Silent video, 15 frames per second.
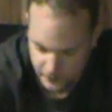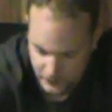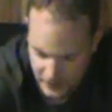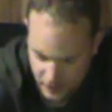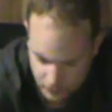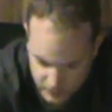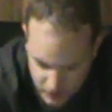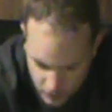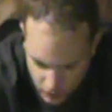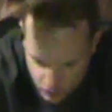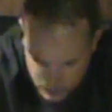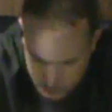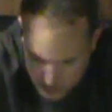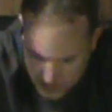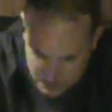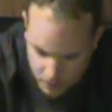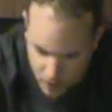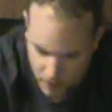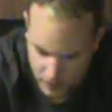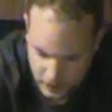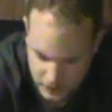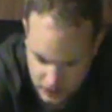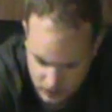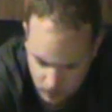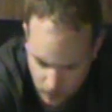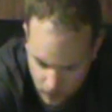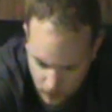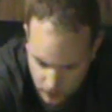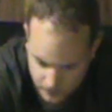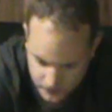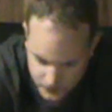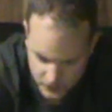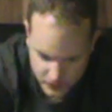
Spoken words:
That'll be going with me to market tomorrow.